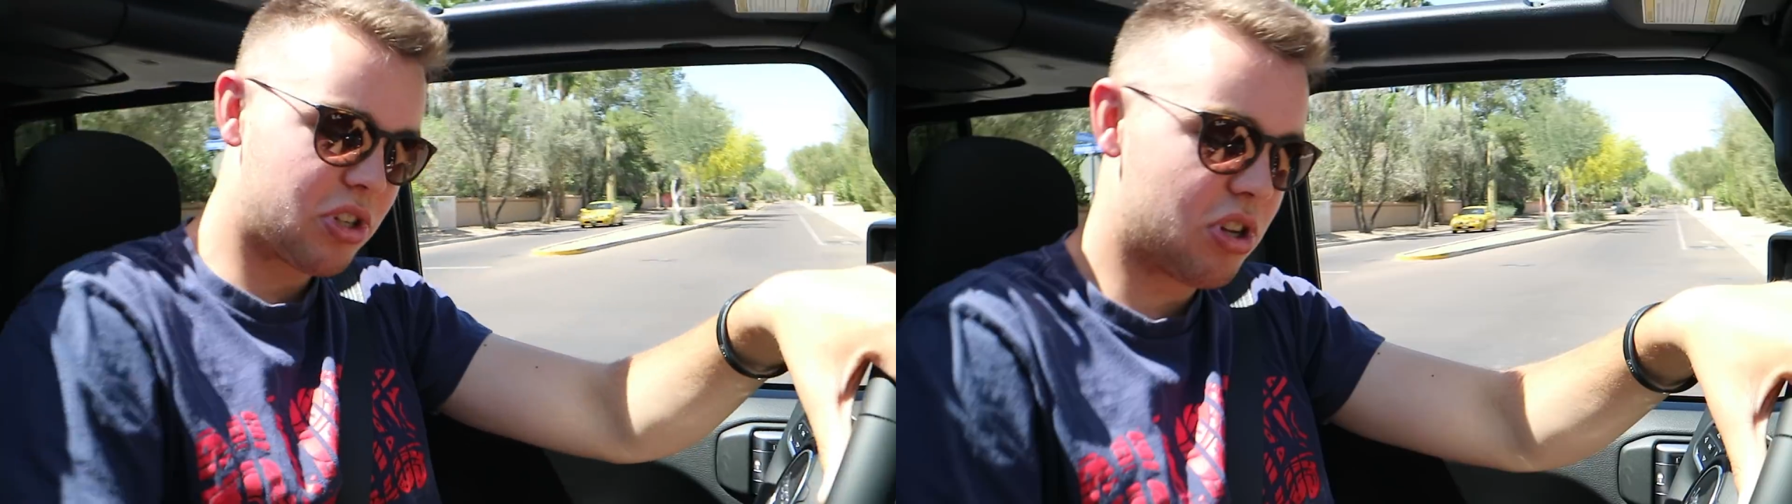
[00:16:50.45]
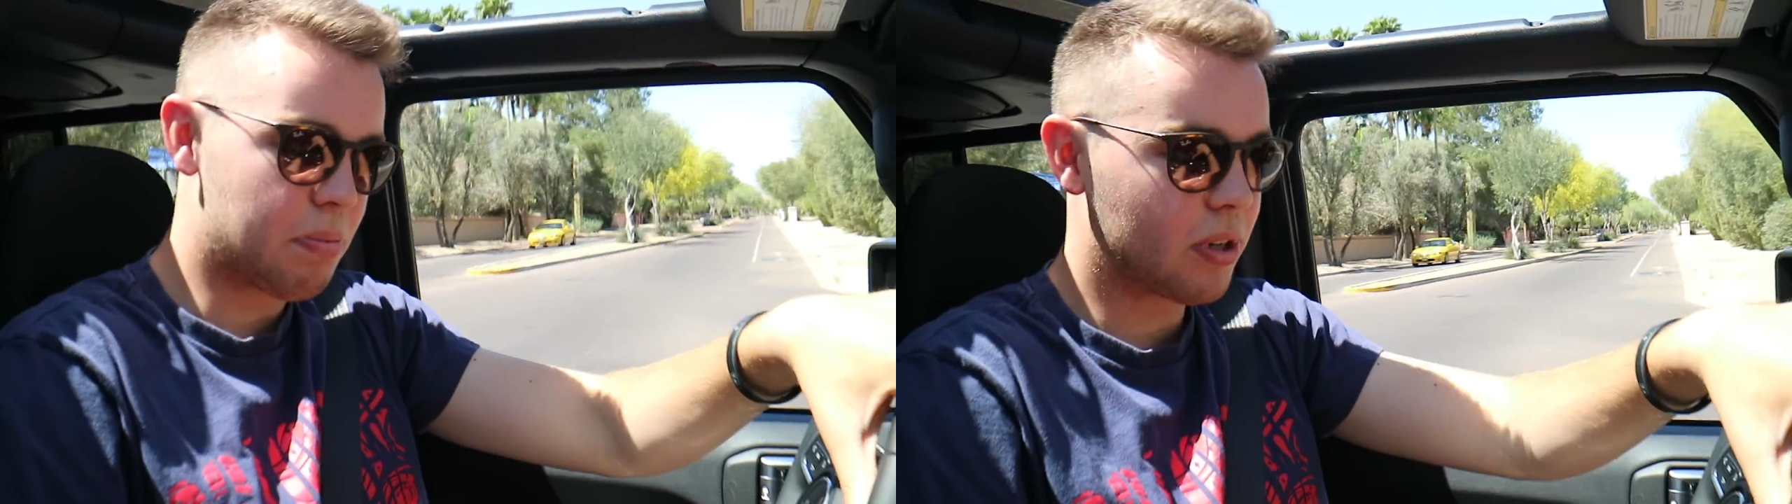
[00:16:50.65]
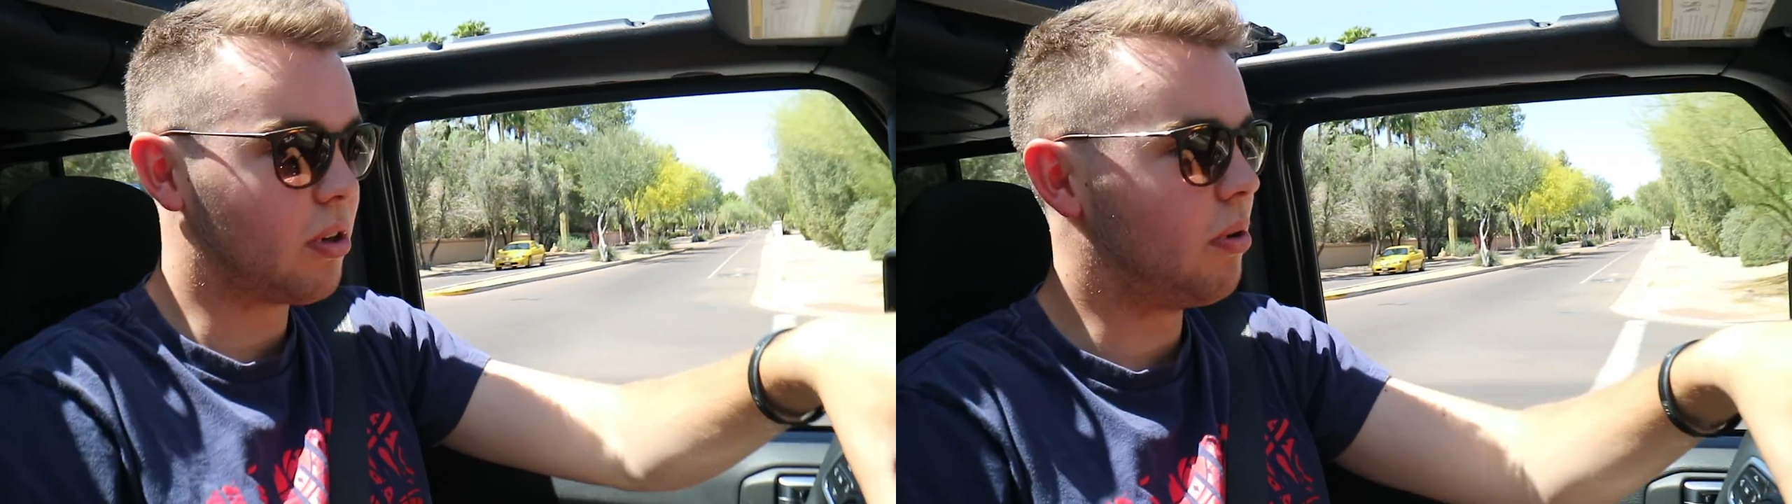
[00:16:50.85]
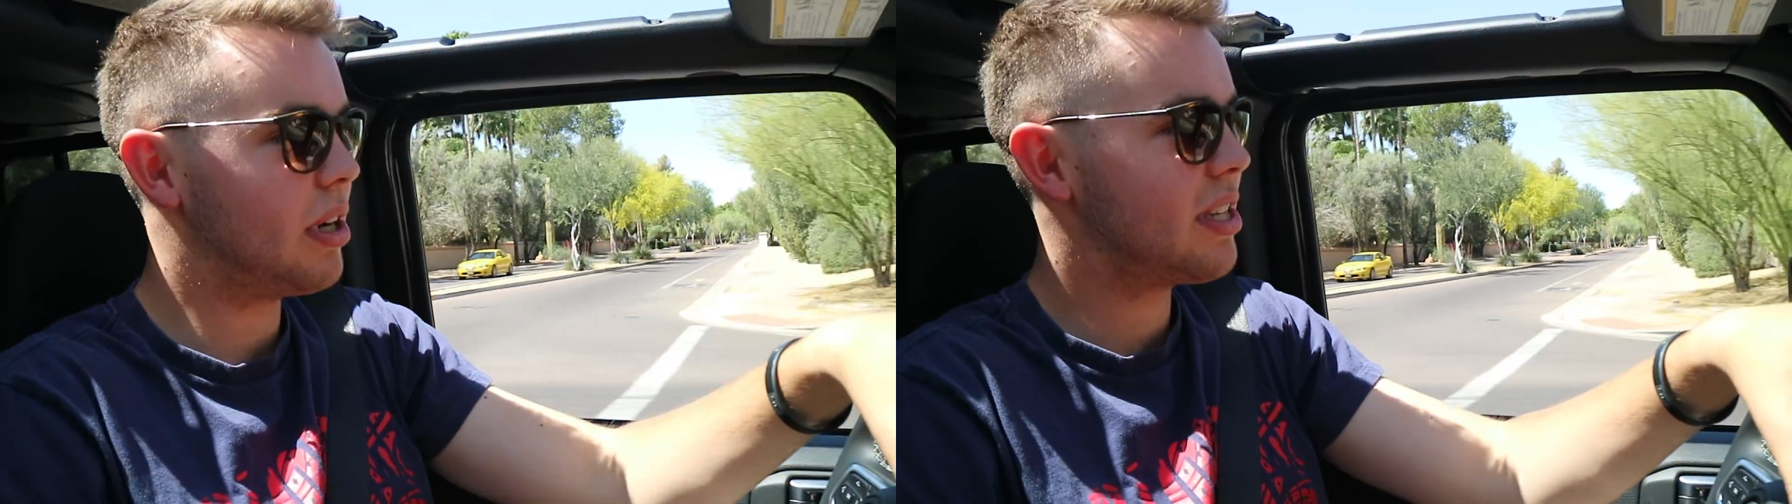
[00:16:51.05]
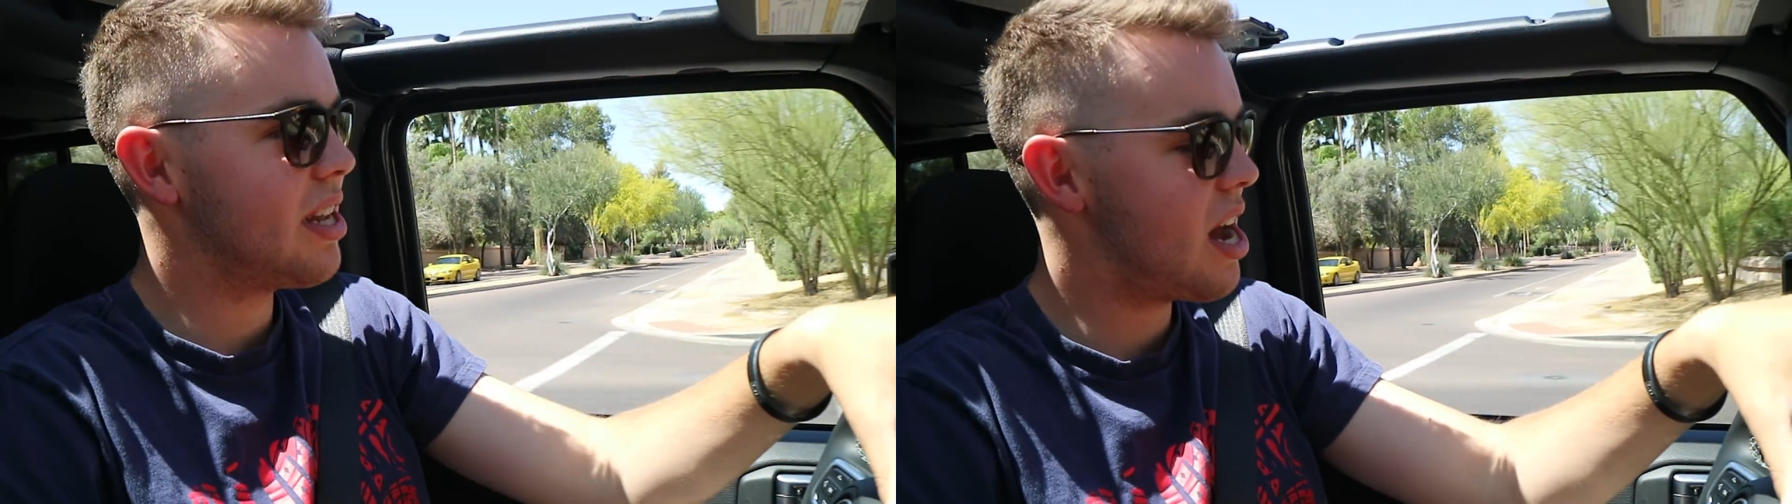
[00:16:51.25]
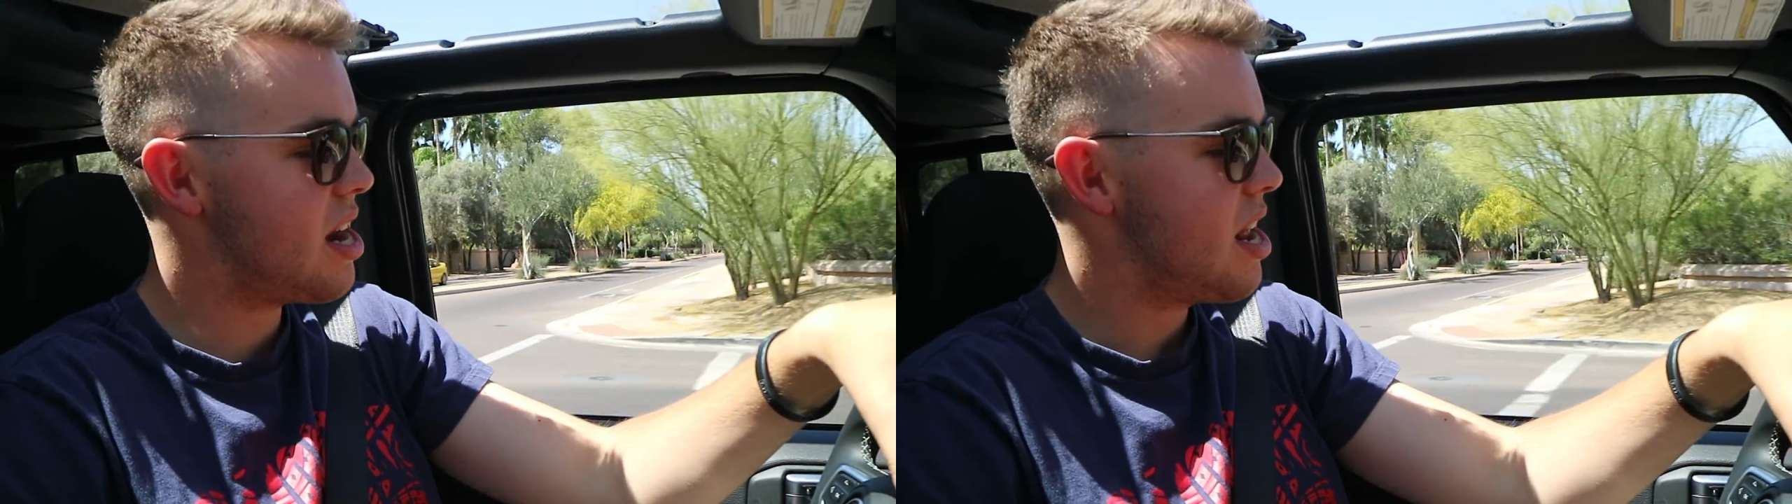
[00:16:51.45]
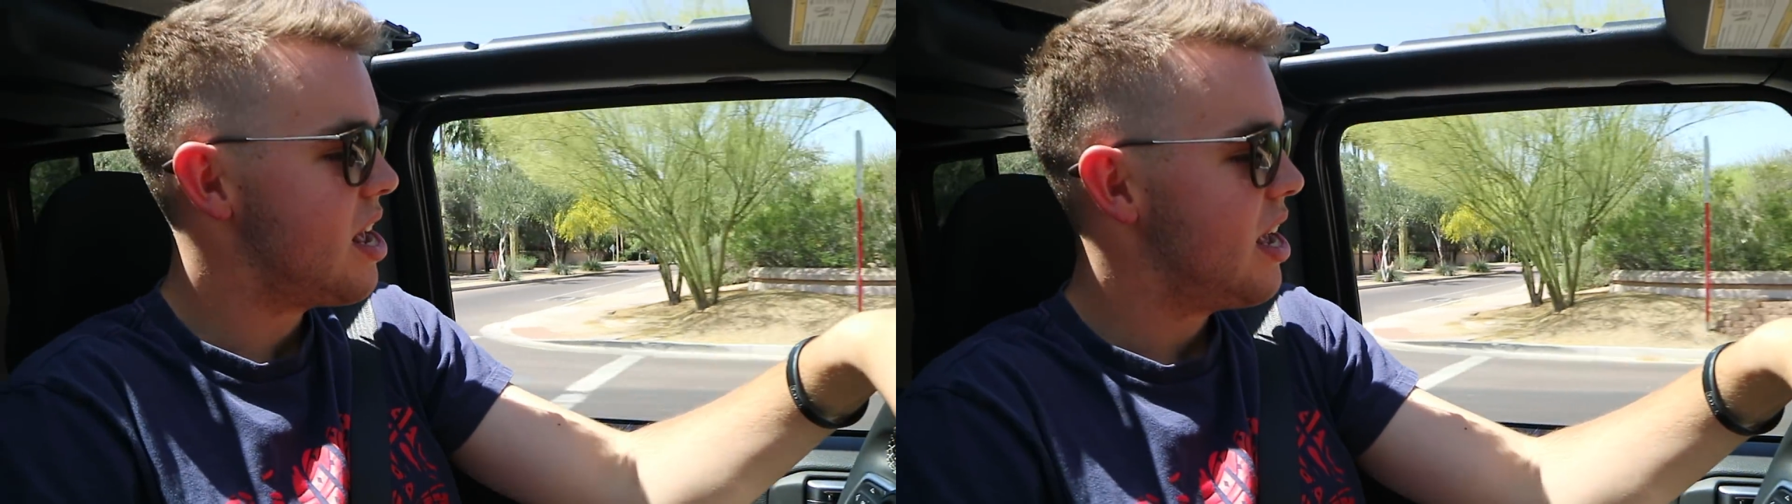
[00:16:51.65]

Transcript: super cool when it's done,